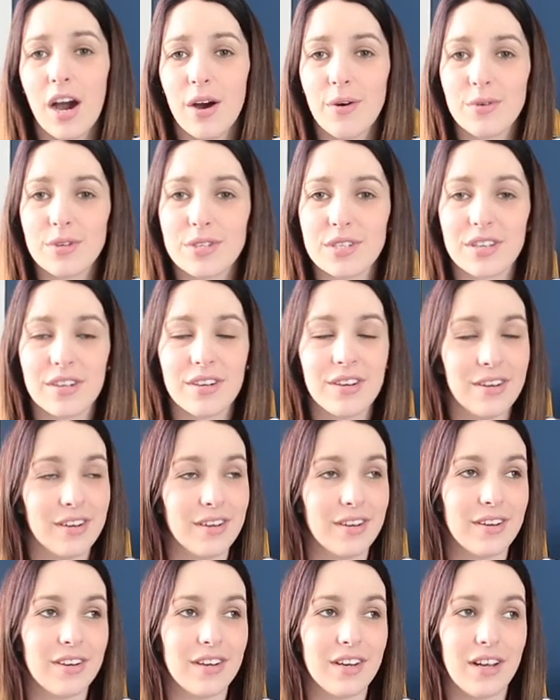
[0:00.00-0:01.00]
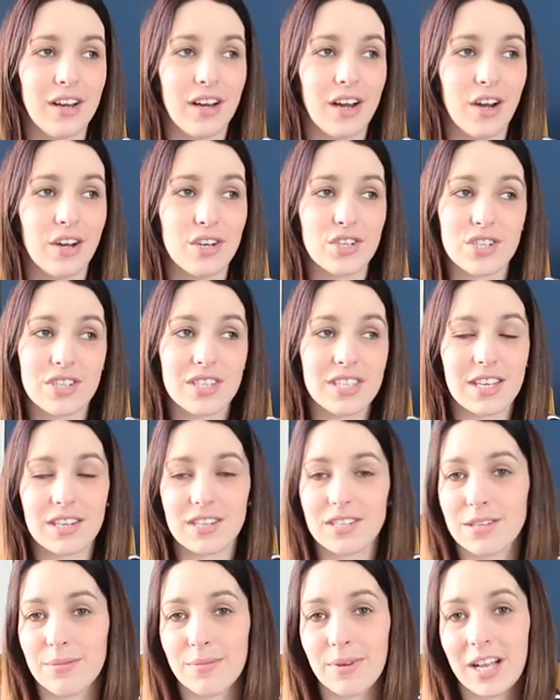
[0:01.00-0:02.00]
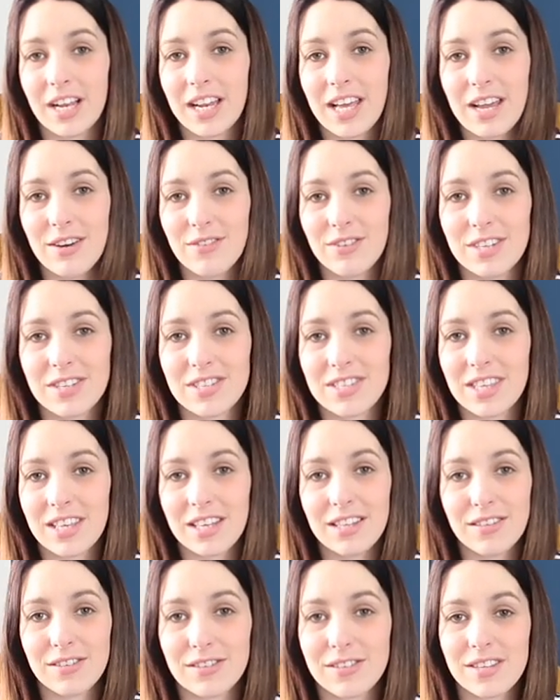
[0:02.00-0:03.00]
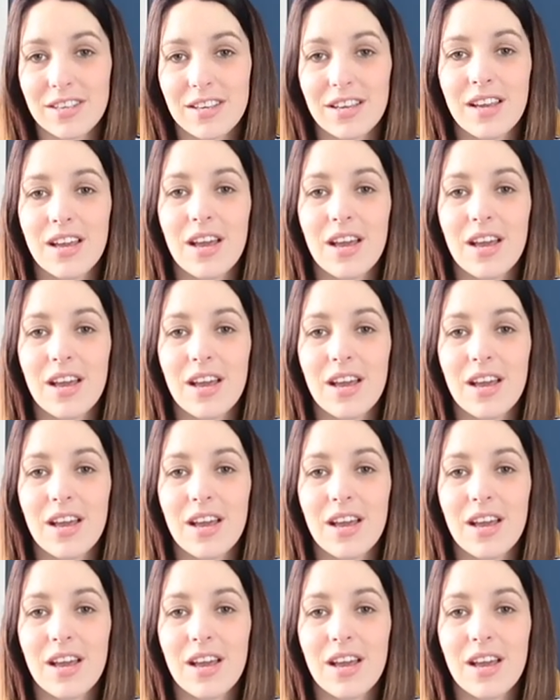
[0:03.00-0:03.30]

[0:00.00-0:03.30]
I just said some hilarious things.